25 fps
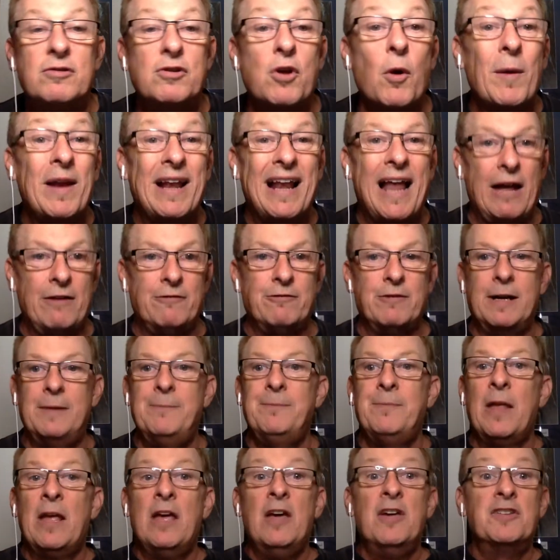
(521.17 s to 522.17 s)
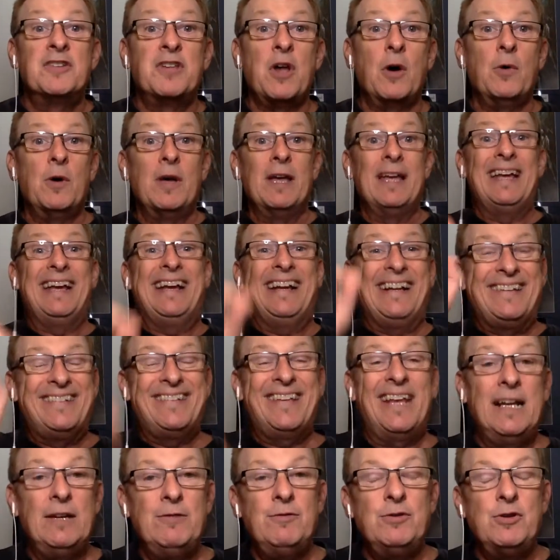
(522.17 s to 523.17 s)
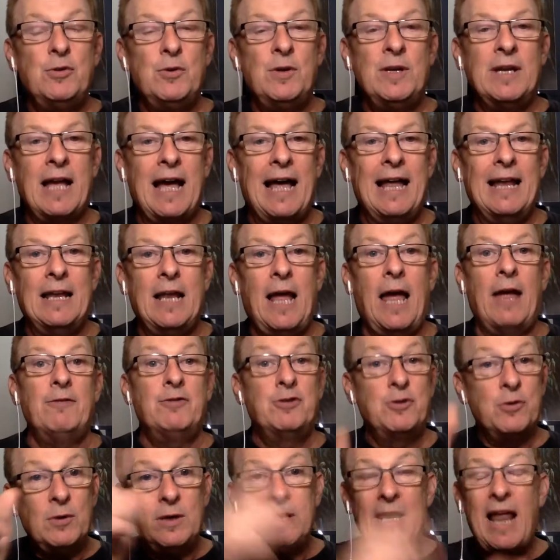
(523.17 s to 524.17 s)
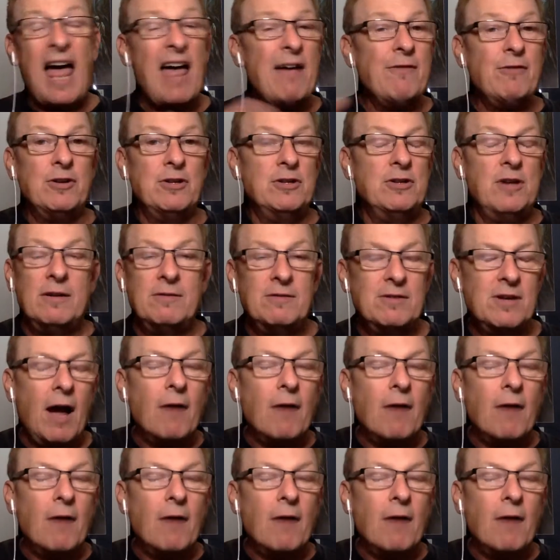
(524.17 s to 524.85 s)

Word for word: going live right so instead of doing a uh, live do a live on